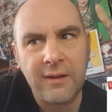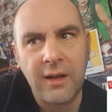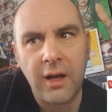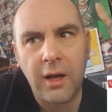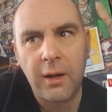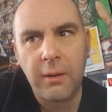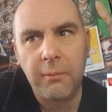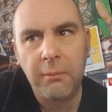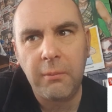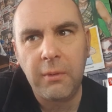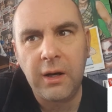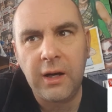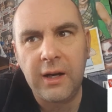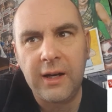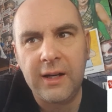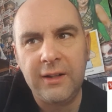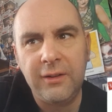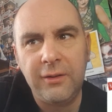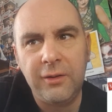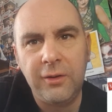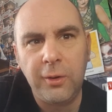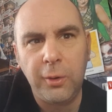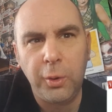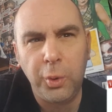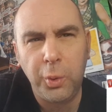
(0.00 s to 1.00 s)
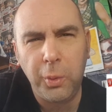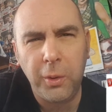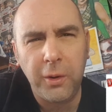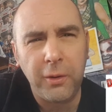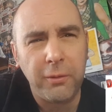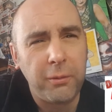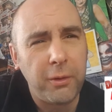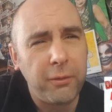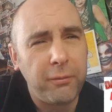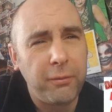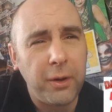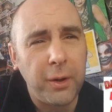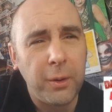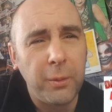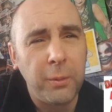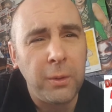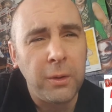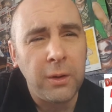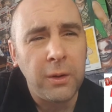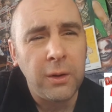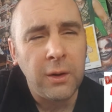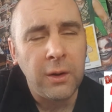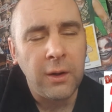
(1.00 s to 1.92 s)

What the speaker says: time I do a review,